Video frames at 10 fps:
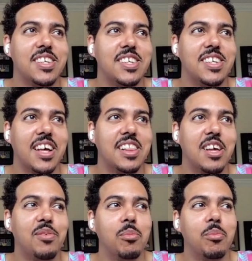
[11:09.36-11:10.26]
I
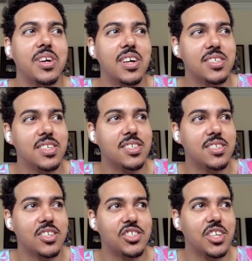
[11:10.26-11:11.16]
love him because he's
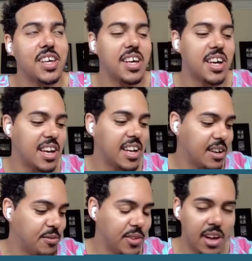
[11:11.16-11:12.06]
such a
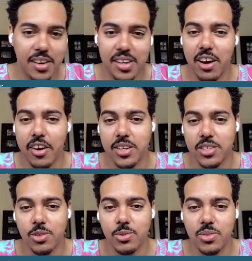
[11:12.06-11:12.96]
flawed
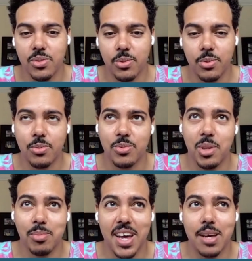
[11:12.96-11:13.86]
character who
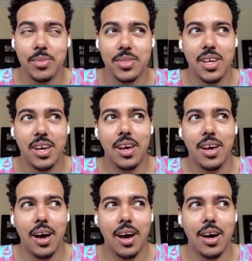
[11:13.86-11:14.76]
sometimes
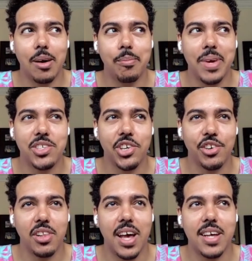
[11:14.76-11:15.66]

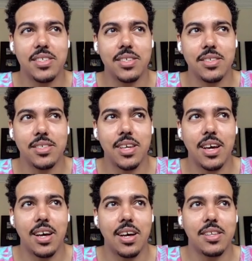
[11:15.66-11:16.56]

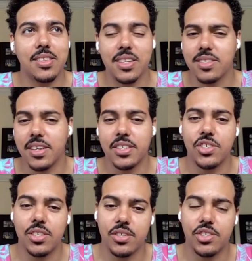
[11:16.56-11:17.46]
internalizes things that
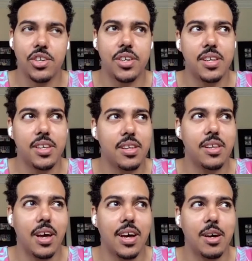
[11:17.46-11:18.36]
he shouldn't.
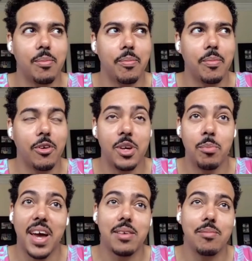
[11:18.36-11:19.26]
Or he
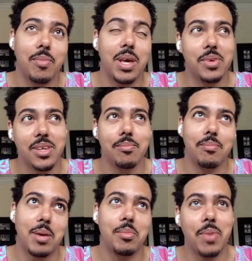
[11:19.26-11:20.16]
might, maybe
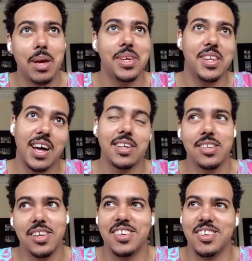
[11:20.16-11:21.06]
not,
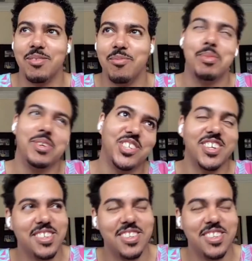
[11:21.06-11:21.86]
maybe shouldn't.